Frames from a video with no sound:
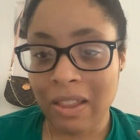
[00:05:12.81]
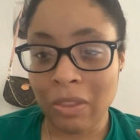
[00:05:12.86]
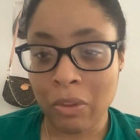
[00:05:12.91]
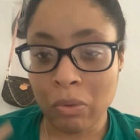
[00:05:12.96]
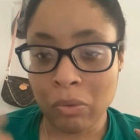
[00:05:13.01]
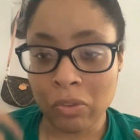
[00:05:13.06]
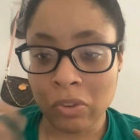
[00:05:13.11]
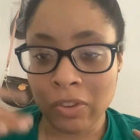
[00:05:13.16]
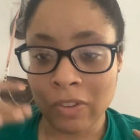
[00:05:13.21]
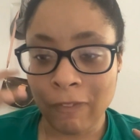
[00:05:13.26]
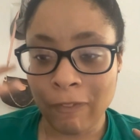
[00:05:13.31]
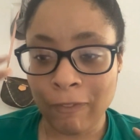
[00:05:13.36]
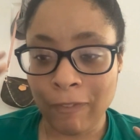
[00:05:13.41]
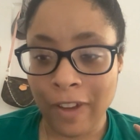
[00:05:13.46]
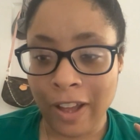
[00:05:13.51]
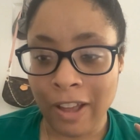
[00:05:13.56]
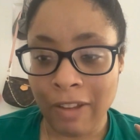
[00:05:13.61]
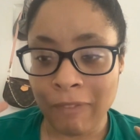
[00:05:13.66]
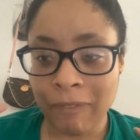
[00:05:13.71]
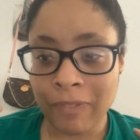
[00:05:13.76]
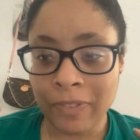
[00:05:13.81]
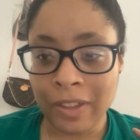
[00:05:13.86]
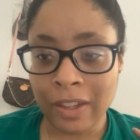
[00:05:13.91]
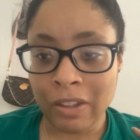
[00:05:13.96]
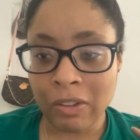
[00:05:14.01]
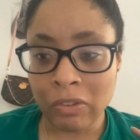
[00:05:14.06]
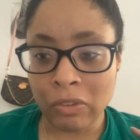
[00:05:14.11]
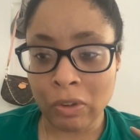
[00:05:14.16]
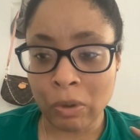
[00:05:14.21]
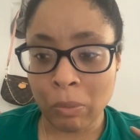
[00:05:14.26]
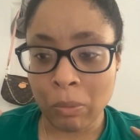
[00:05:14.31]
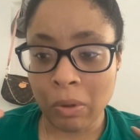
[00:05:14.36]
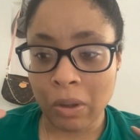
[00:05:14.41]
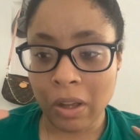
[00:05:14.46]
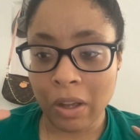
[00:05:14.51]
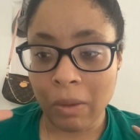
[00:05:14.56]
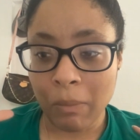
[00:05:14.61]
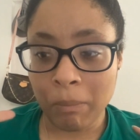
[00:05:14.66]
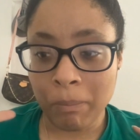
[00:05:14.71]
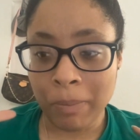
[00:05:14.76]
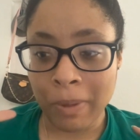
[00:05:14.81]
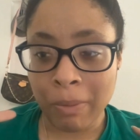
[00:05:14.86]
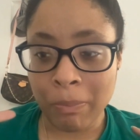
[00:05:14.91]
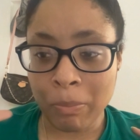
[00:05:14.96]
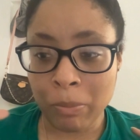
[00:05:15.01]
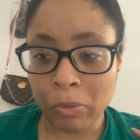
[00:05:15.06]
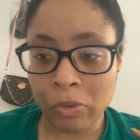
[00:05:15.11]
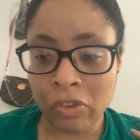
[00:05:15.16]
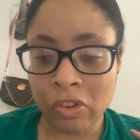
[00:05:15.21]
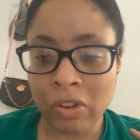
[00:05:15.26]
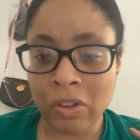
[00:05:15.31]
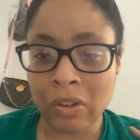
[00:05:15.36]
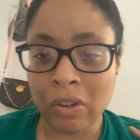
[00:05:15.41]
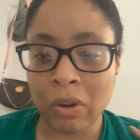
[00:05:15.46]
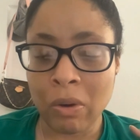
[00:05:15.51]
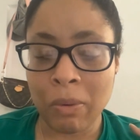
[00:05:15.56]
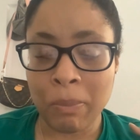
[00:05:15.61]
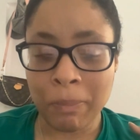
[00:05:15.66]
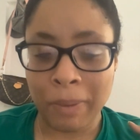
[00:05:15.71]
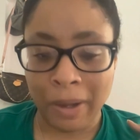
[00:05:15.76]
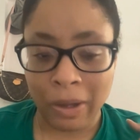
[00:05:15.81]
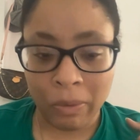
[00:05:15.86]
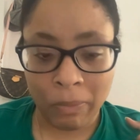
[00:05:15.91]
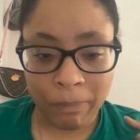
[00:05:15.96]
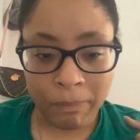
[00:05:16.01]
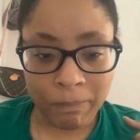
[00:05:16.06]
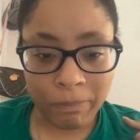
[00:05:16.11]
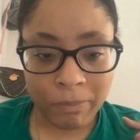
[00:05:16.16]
those are the five things that people should know about